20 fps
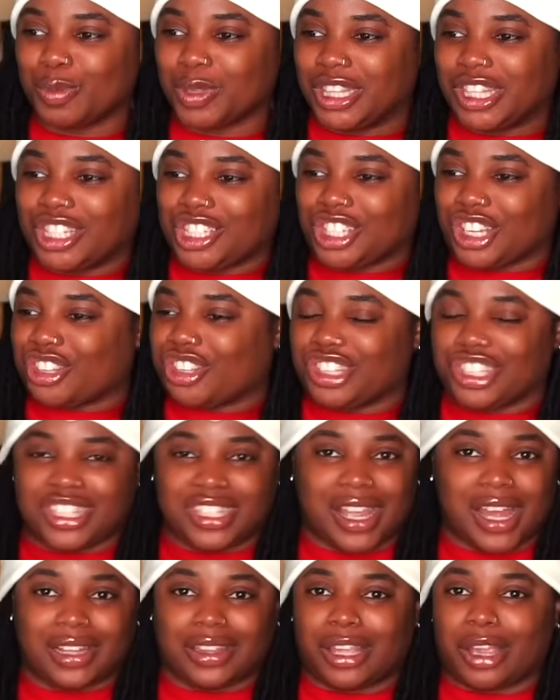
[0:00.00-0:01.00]
but this shit just
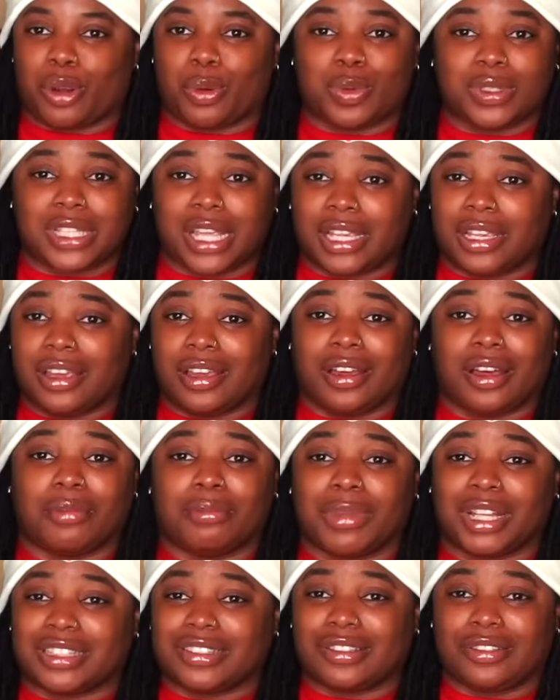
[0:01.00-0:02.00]
sat there and was like,
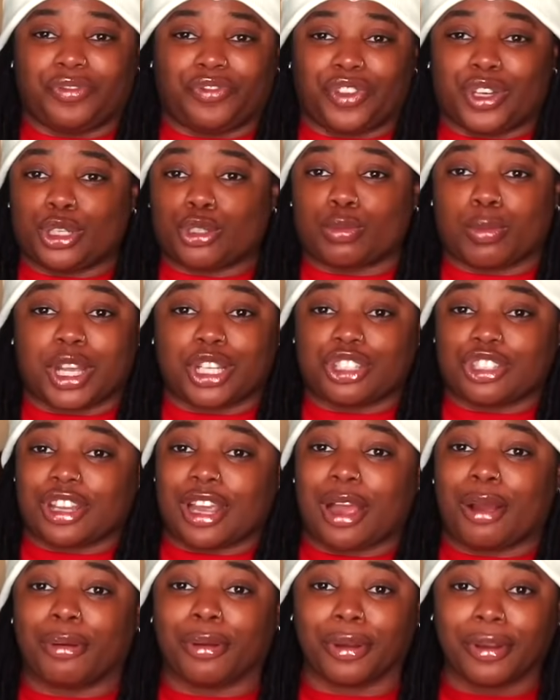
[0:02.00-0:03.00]
I'm about to finish my
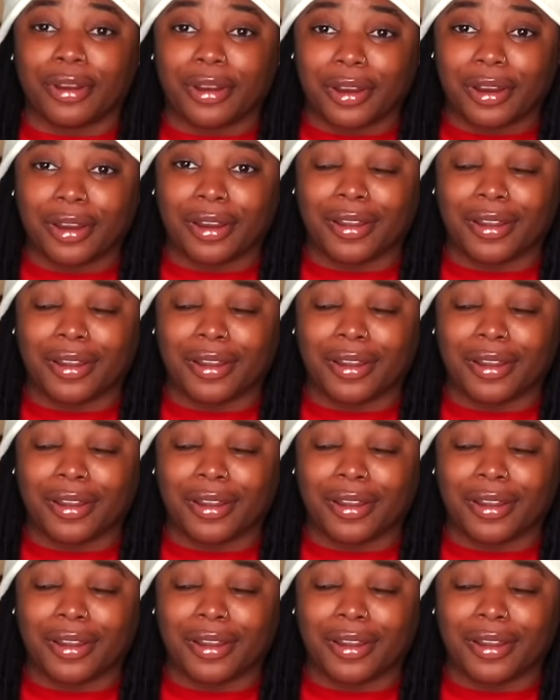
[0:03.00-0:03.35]
shower.